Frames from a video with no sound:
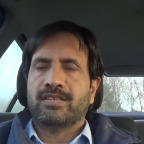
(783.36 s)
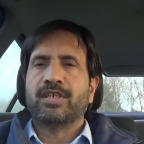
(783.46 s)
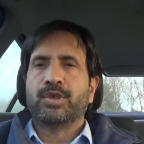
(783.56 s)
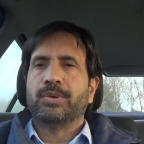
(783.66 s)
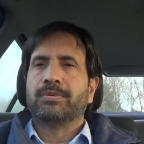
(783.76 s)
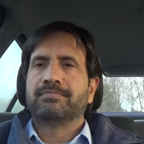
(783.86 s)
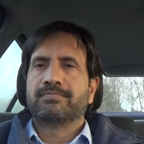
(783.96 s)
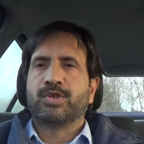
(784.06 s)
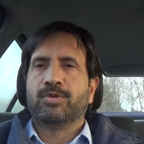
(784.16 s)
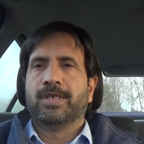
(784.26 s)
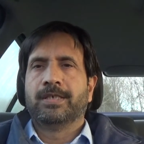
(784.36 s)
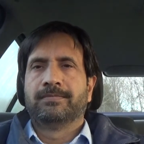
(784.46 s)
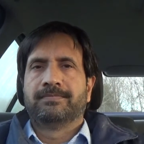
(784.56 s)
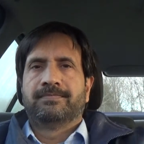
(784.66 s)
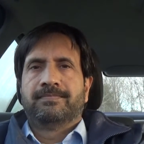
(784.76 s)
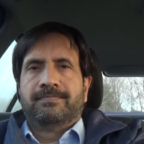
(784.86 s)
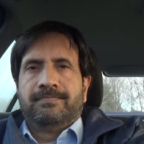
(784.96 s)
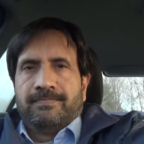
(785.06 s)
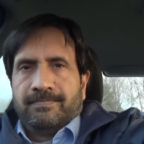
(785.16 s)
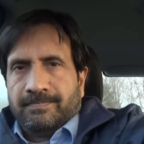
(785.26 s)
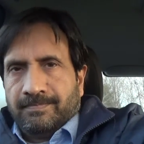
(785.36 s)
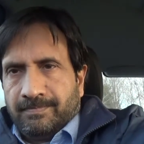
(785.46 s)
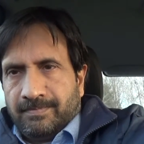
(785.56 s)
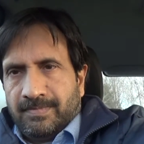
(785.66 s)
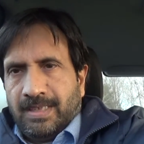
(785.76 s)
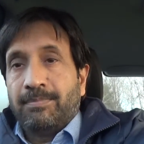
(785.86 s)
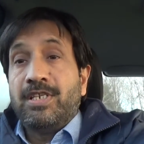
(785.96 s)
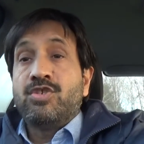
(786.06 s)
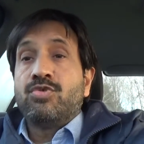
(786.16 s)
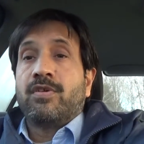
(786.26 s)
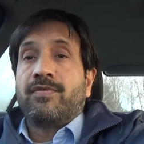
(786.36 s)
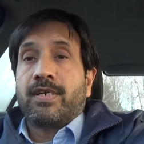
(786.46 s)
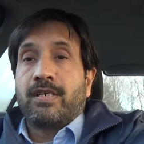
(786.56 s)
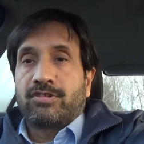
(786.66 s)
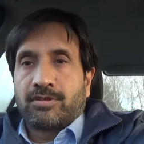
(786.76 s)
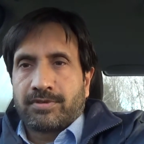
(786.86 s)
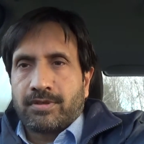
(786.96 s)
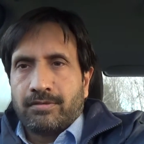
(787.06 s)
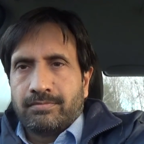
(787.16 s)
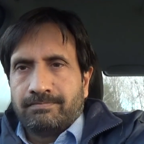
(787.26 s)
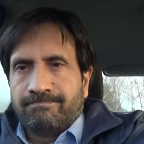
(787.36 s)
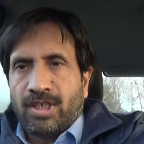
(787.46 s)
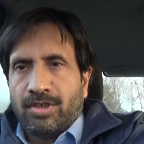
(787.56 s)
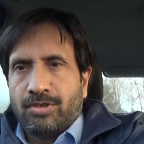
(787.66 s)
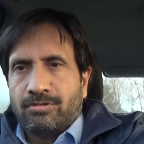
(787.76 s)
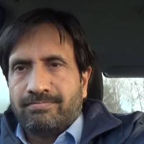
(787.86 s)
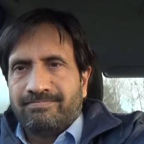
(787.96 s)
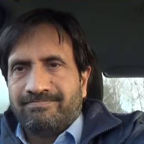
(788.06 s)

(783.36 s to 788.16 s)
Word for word: Thank you. Goodbye and please do not forget to subscribe thank you